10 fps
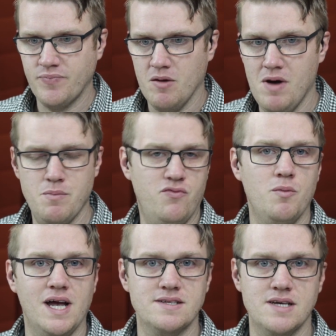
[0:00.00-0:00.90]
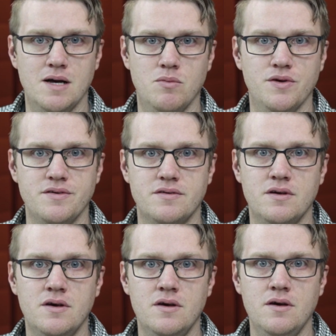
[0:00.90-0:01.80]
my performing ensembles,
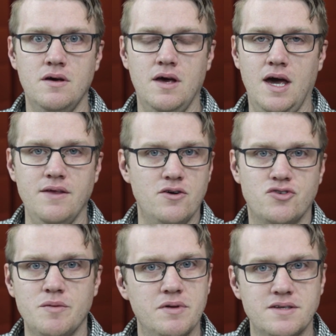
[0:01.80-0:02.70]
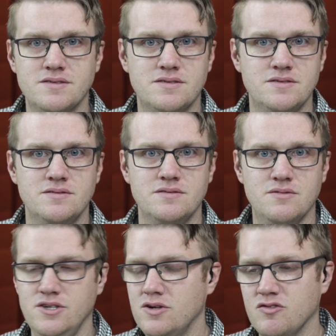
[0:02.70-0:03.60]
8th note triplets,
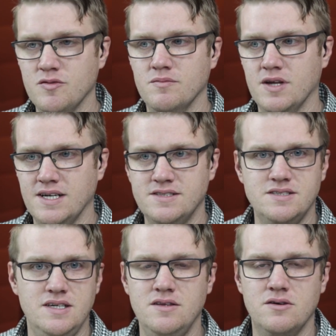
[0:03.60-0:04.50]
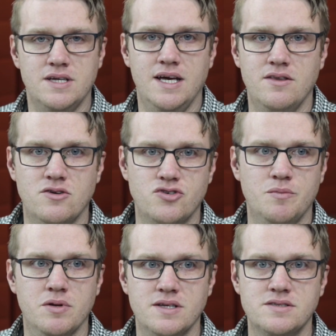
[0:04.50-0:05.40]
when you go from 16th note to 8th note
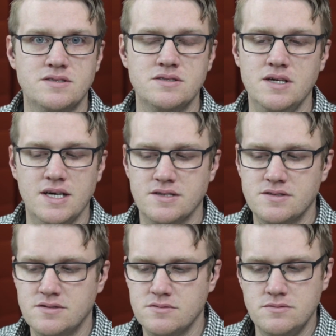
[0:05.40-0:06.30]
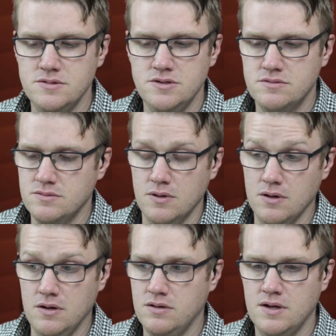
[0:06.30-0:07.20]
triplets, it's,
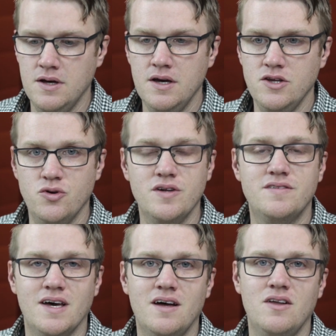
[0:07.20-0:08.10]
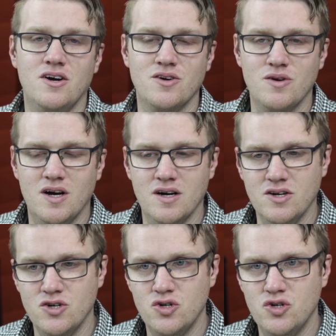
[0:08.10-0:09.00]
you could tell a
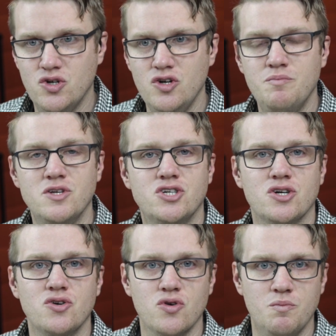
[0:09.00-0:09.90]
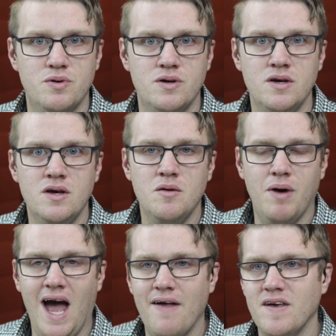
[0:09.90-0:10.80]
good mature group
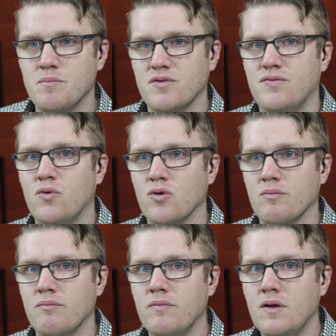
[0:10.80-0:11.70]
by how they perform,